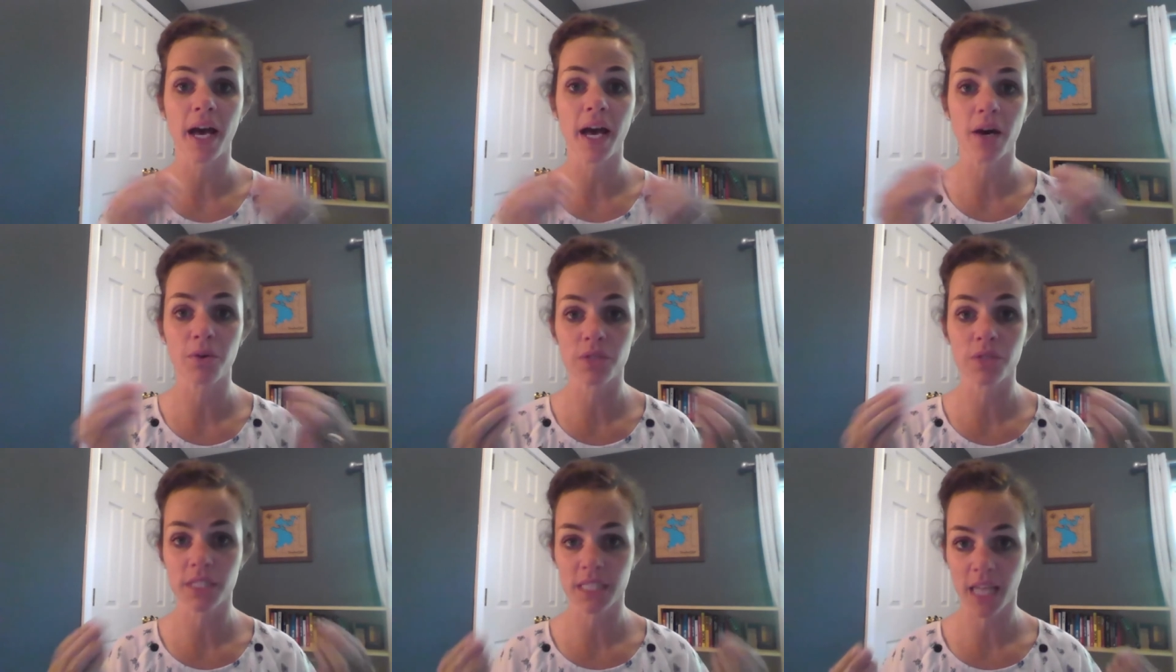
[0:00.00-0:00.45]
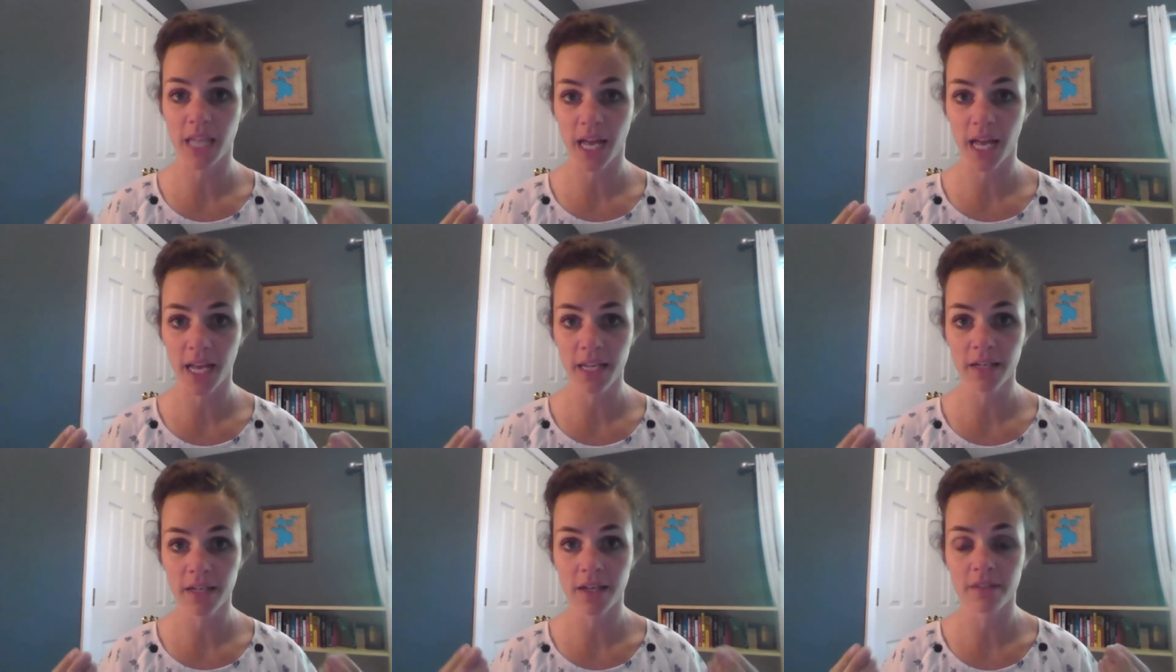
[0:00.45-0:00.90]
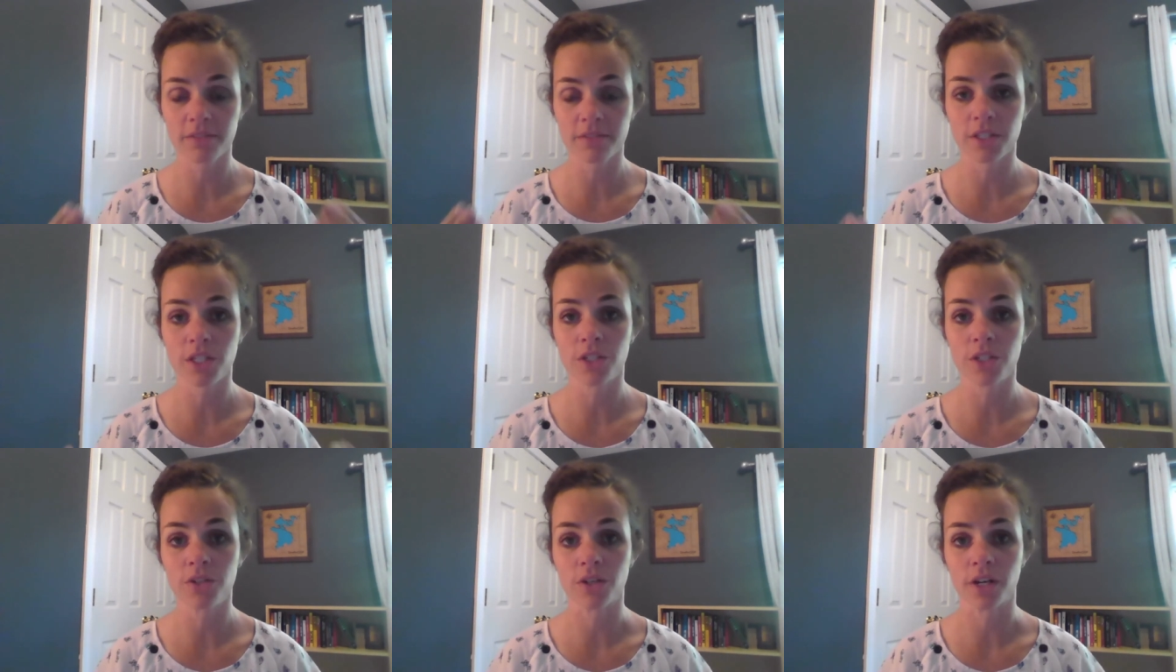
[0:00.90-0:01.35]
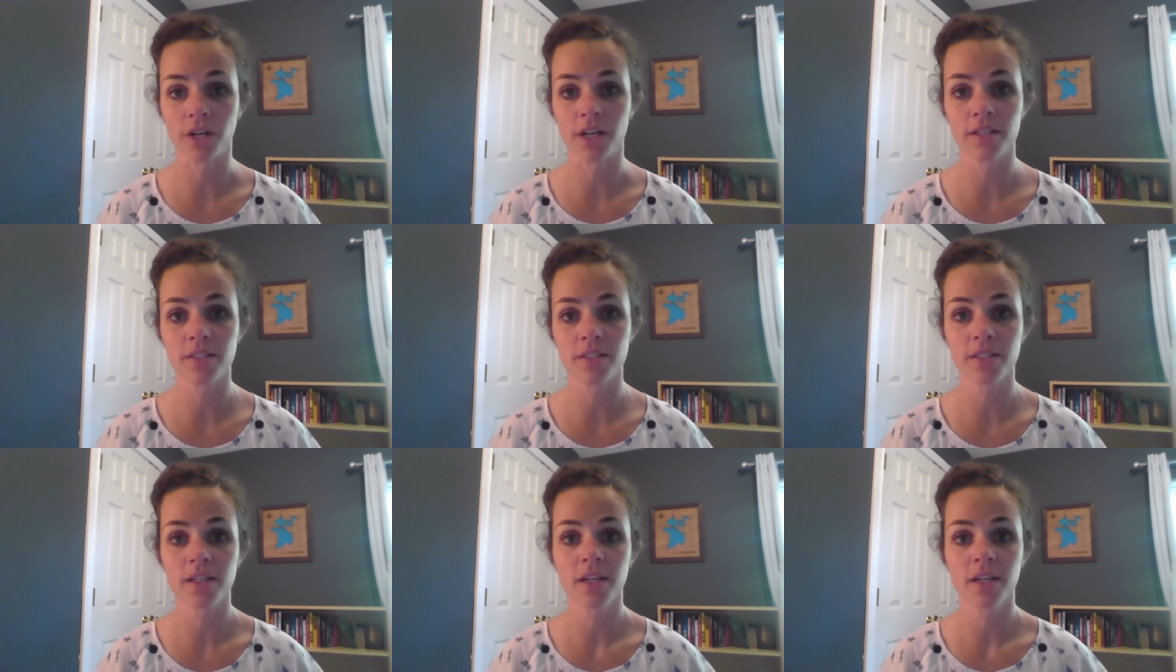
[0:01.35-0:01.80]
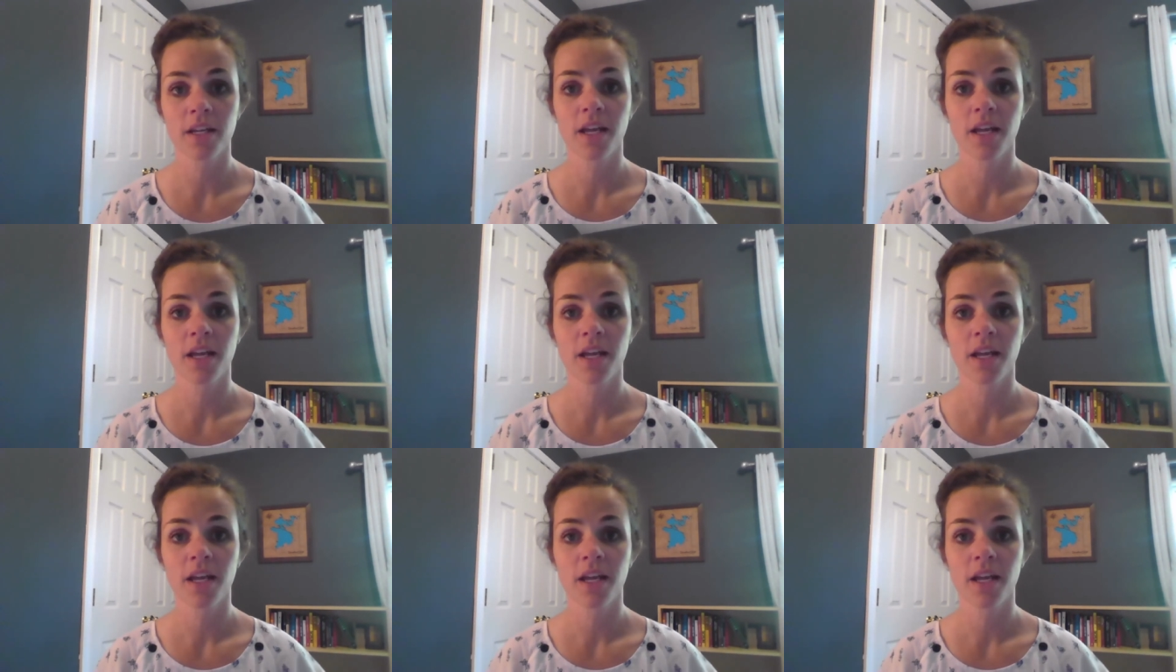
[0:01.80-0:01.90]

outside of the uterus.